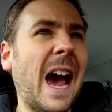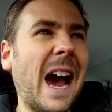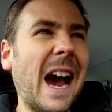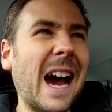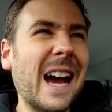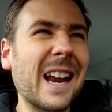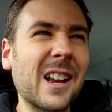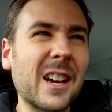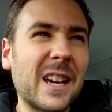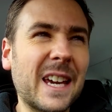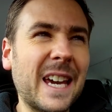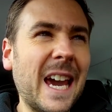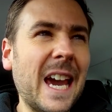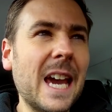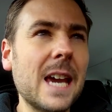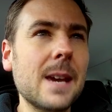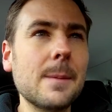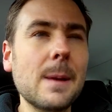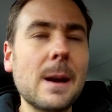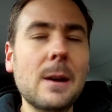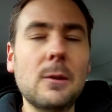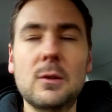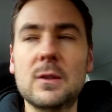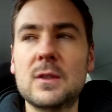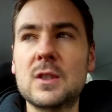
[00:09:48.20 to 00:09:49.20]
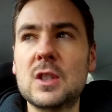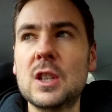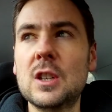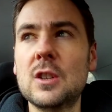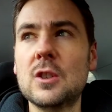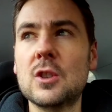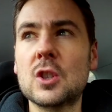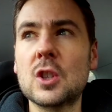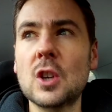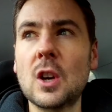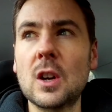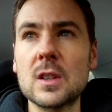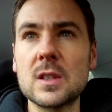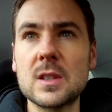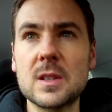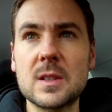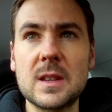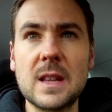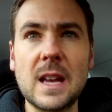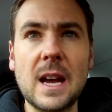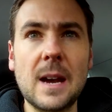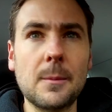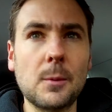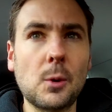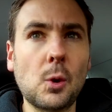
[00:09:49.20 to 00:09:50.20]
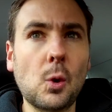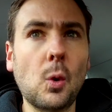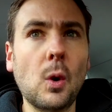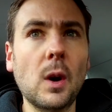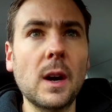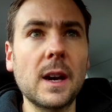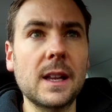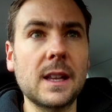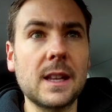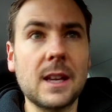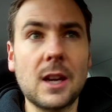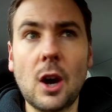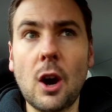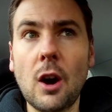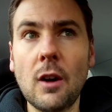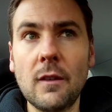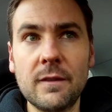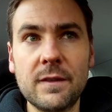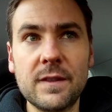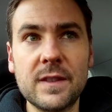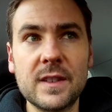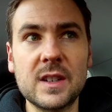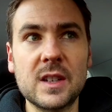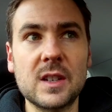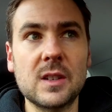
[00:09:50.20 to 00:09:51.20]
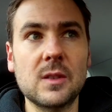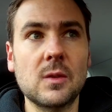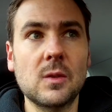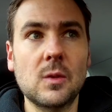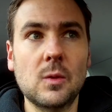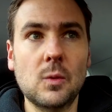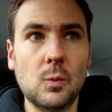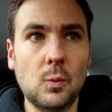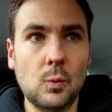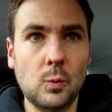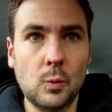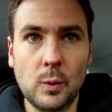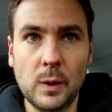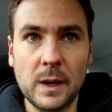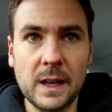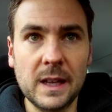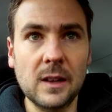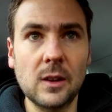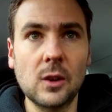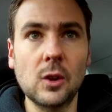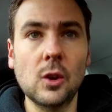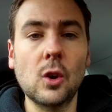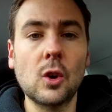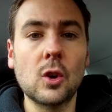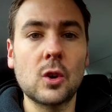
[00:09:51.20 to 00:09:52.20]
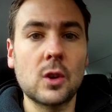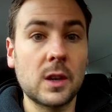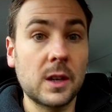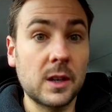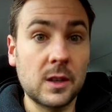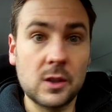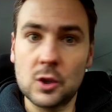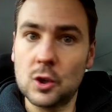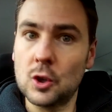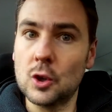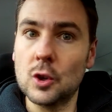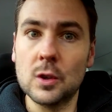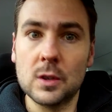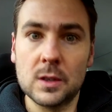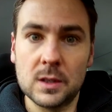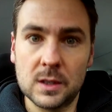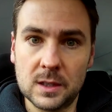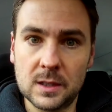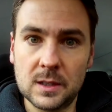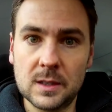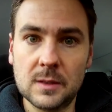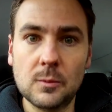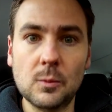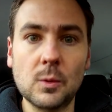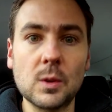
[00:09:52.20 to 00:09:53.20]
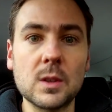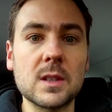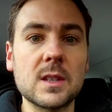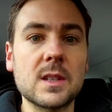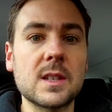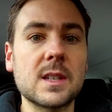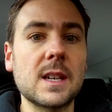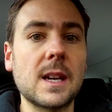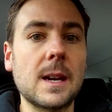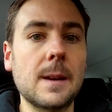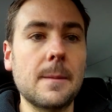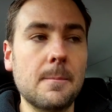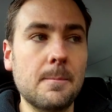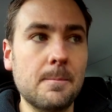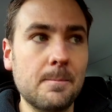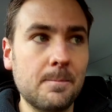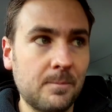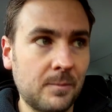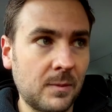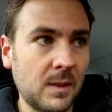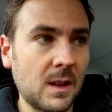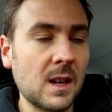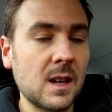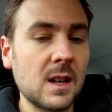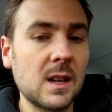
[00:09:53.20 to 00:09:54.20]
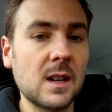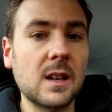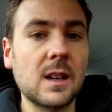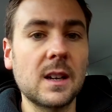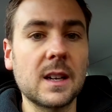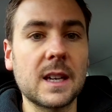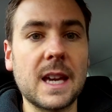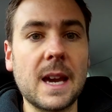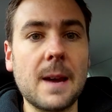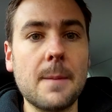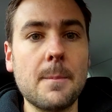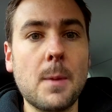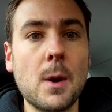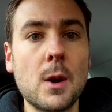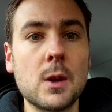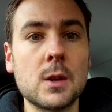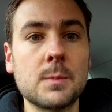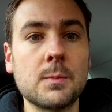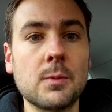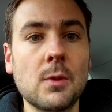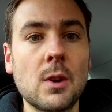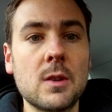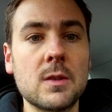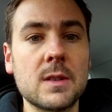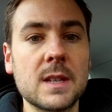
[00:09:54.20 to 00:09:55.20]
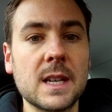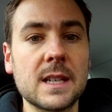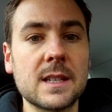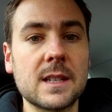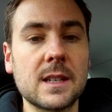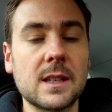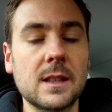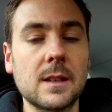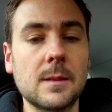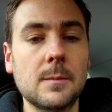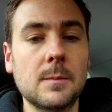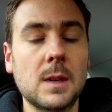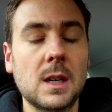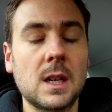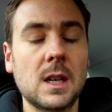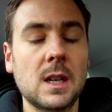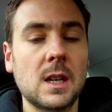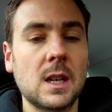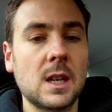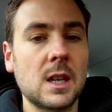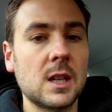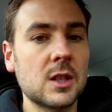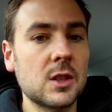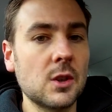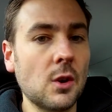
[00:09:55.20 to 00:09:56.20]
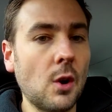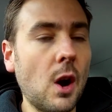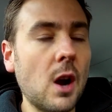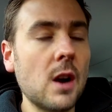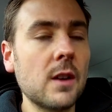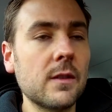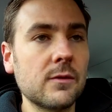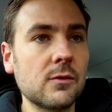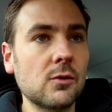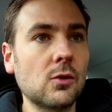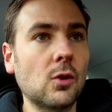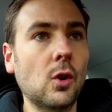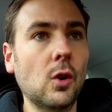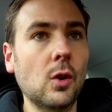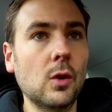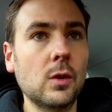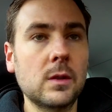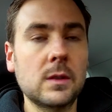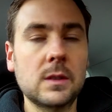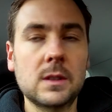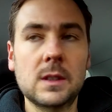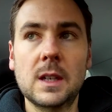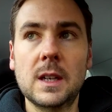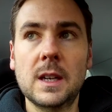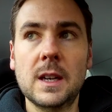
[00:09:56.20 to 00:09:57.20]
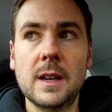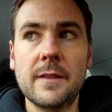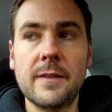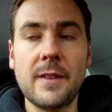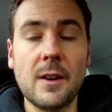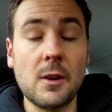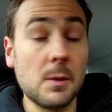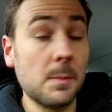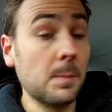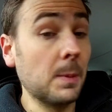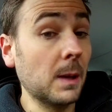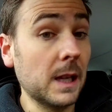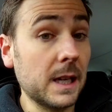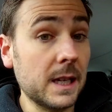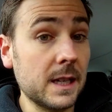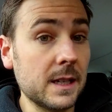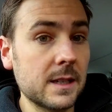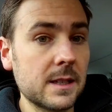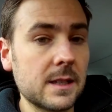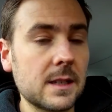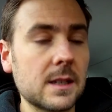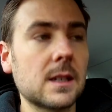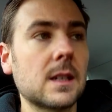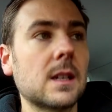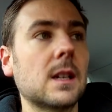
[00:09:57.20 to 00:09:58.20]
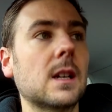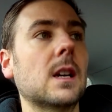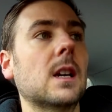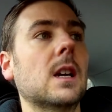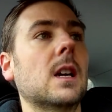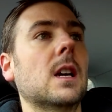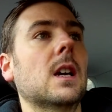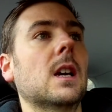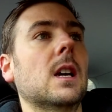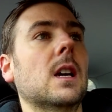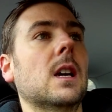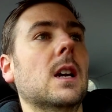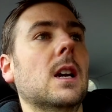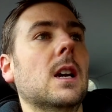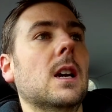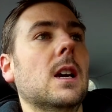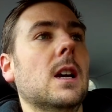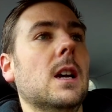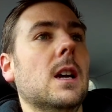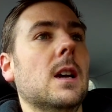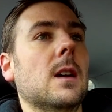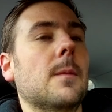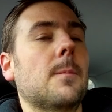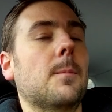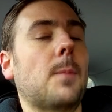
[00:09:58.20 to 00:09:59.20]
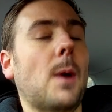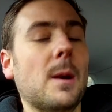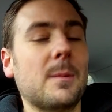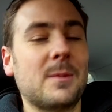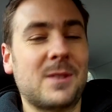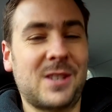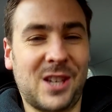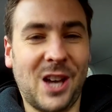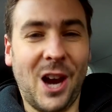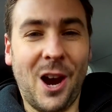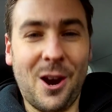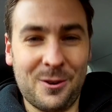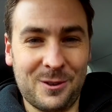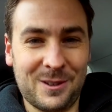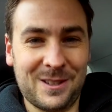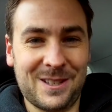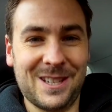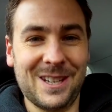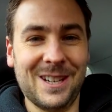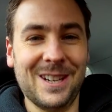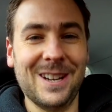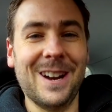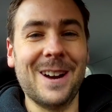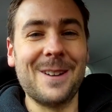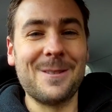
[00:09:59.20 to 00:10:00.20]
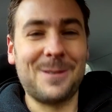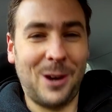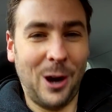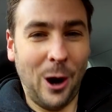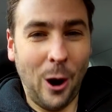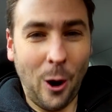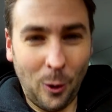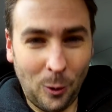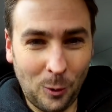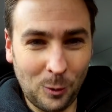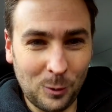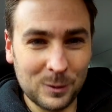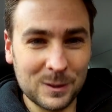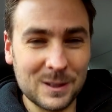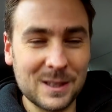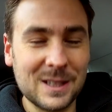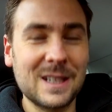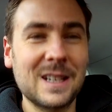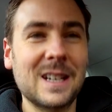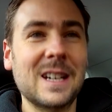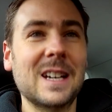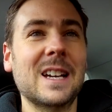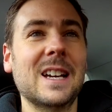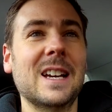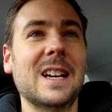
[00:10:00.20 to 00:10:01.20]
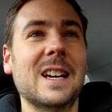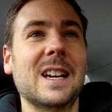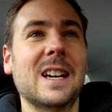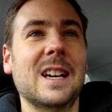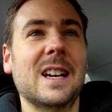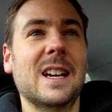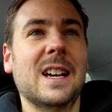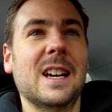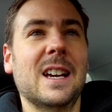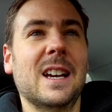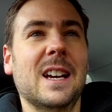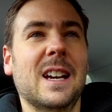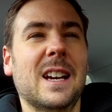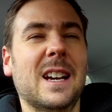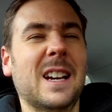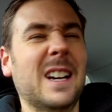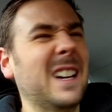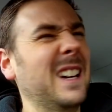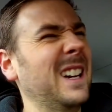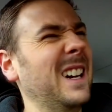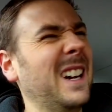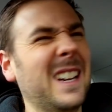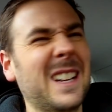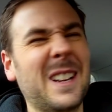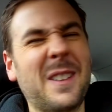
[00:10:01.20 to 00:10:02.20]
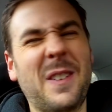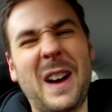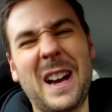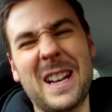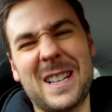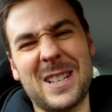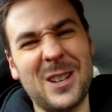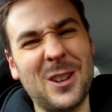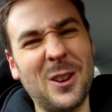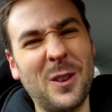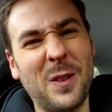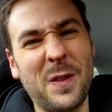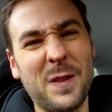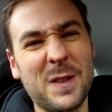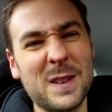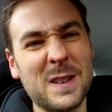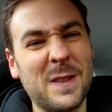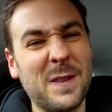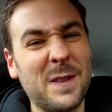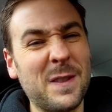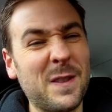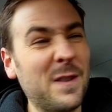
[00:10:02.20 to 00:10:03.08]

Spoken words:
And I came out with two shots that I'm quietly confident will look good once I get post-processing them. So overall, very pleased. But I'm soaked, I'm cold, and I've had enough of